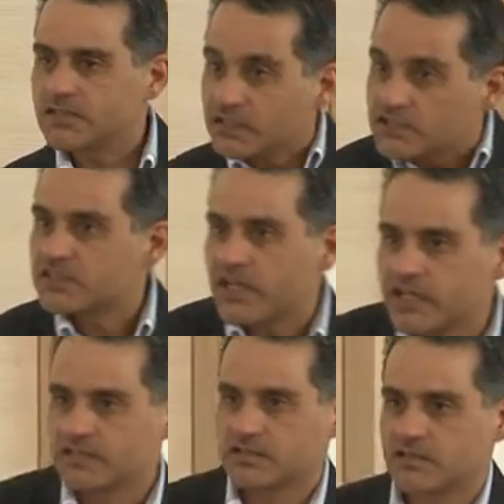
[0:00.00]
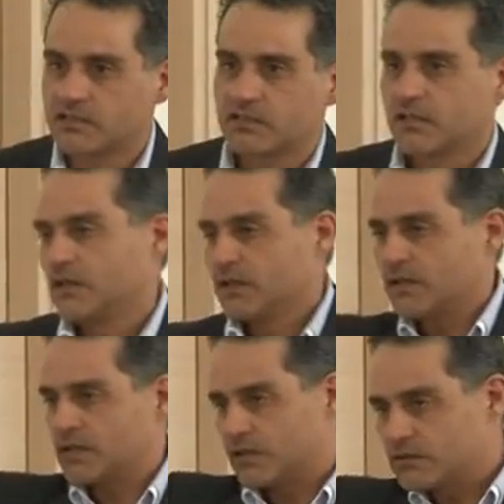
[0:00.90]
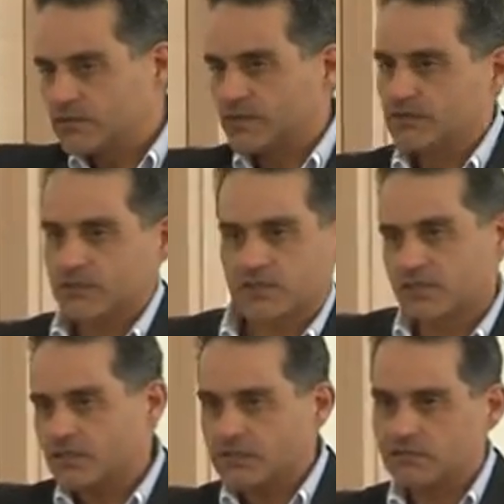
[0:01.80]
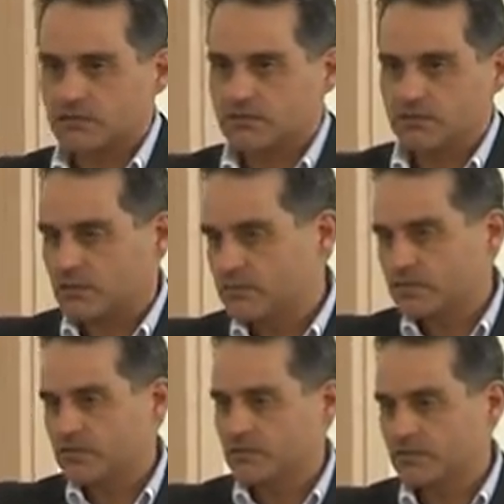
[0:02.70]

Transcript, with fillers: take this case uh, they are doing something else something uh,